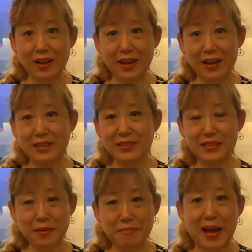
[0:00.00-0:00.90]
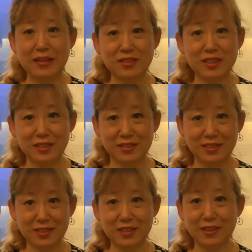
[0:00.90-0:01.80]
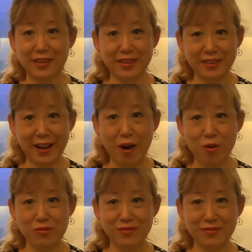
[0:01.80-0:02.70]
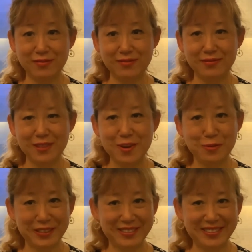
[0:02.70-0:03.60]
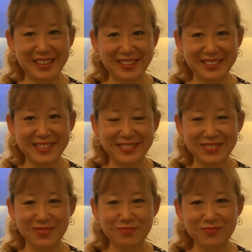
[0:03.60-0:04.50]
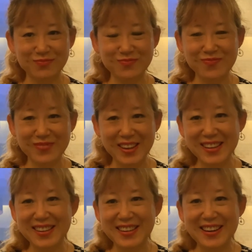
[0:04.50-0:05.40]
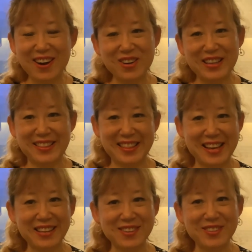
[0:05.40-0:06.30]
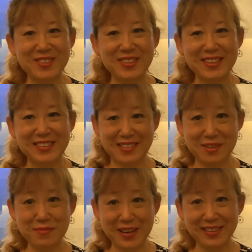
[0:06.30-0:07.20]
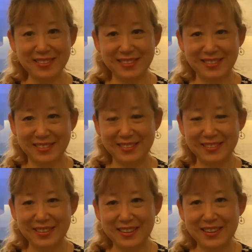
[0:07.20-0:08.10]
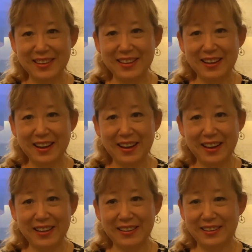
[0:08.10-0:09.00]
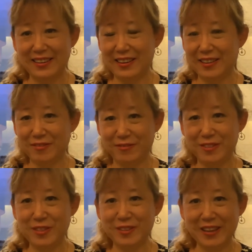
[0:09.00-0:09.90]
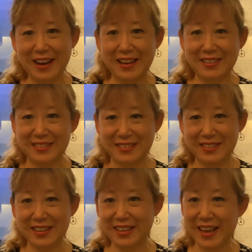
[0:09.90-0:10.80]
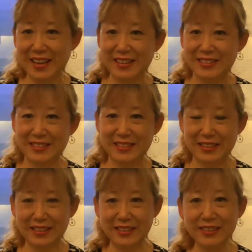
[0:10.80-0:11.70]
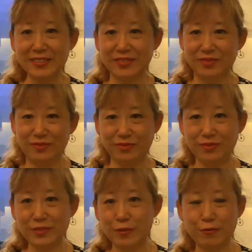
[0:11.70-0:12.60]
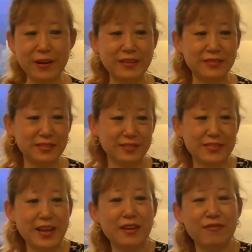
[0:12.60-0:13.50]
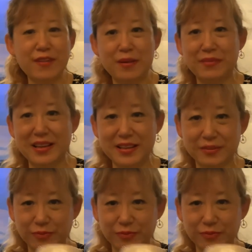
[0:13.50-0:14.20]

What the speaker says: it's the best just start it now. What do you think? Okay, thank you so much. I love you guys, kids, friends, and family.